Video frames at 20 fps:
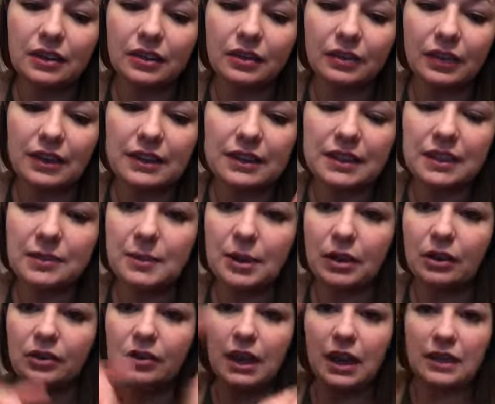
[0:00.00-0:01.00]
right down the
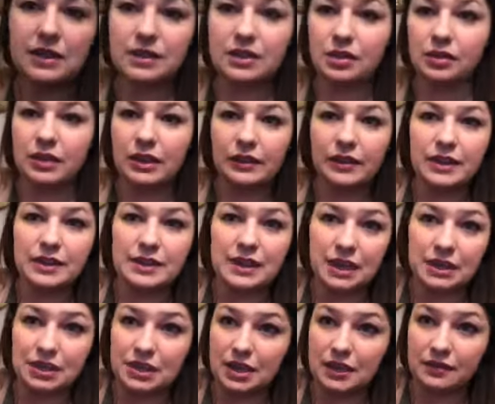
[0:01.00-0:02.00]
middle and don't even
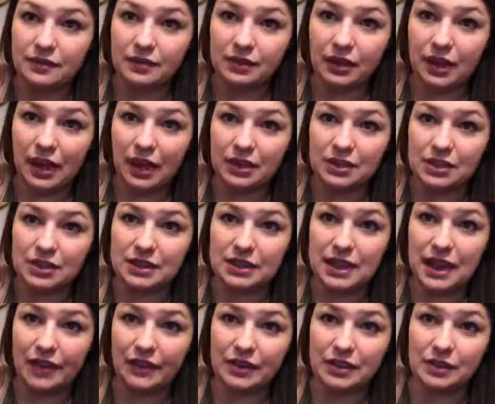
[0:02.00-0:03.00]
touch it, okay? Just
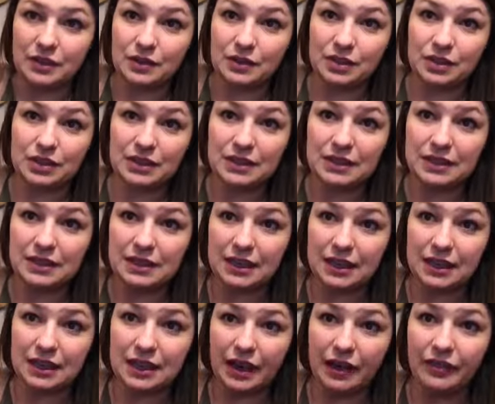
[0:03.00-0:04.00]
have it so it's just
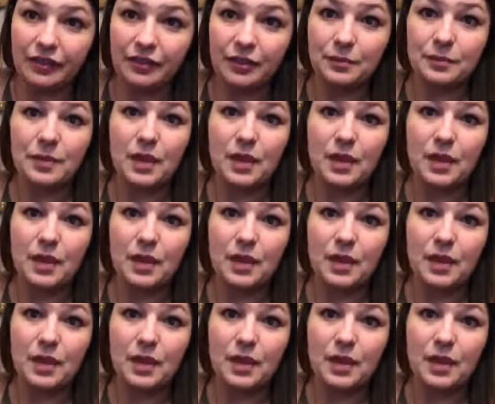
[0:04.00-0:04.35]
stuck enough.